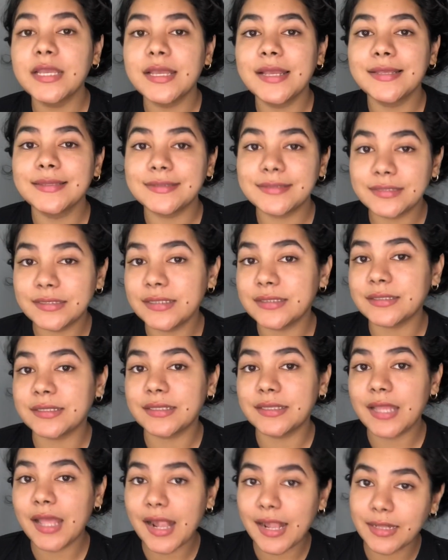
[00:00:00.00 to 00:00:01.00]
certain
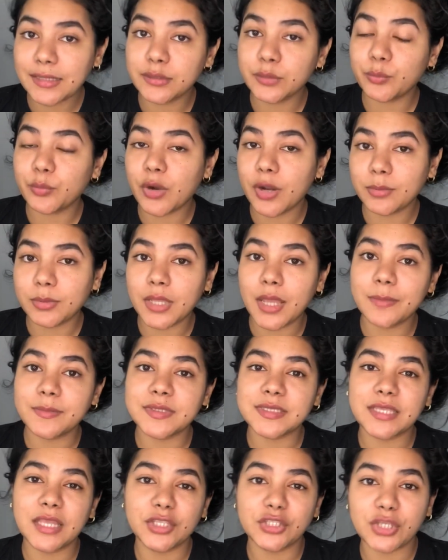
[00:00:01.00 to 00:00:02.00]
health problems
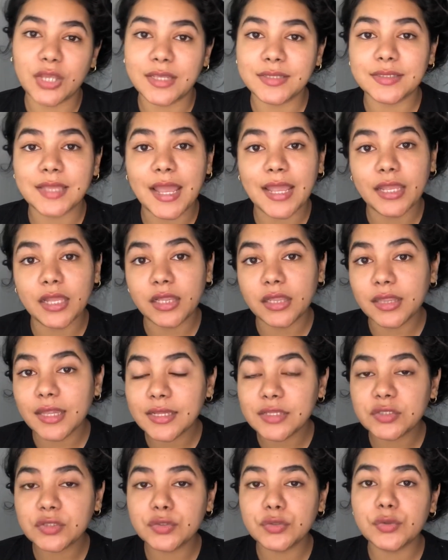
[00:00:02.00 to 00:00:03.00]
such as high
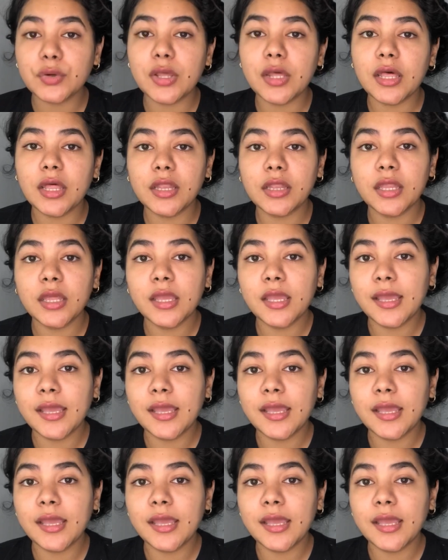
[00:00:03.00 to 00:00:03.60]
cholesterol,